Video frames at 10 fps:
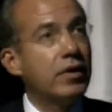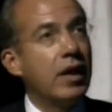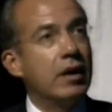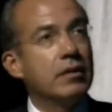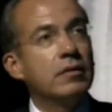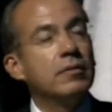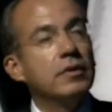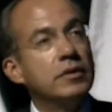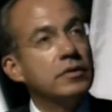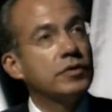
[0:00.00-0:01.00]
for that
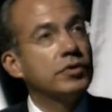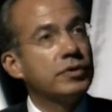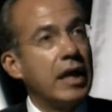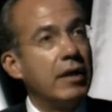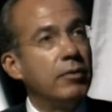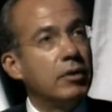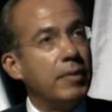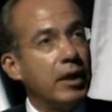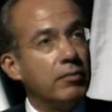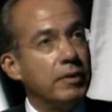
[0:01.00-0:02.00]
is sustainable
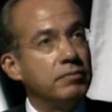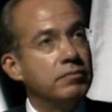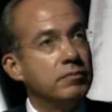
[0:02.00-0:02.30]
development.